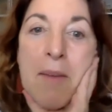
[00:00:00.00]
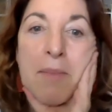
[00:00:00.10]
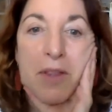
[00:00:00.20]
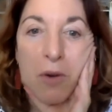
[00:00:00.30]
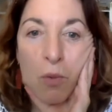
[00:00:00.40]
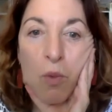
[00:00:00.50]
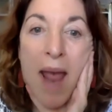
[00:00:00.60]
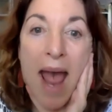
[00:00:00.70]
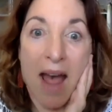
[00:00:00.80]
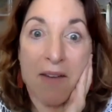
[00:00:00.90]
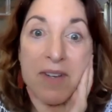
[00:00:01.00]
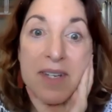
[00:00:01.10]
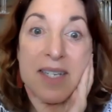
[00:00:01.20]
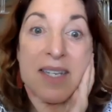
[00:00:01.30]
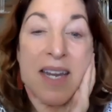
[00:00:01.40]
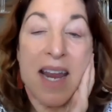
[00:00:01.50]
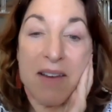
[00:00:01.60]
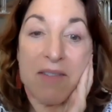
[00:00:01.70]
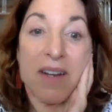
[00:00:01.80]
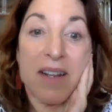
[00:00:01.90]
But the raft
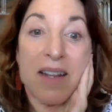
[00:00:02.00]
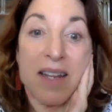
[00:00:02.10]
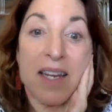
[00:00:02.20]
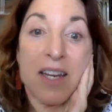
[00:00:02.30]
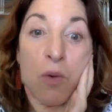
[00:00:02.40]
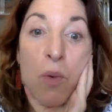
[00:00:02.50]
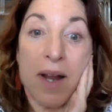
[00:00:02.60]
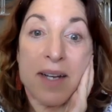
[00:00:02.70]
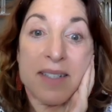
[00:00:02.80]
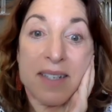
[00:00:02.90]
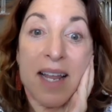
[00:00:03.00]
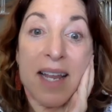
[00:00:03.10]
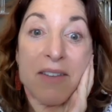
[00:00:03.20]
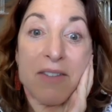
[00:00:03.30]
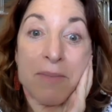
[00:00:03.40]
saved the iguana's life.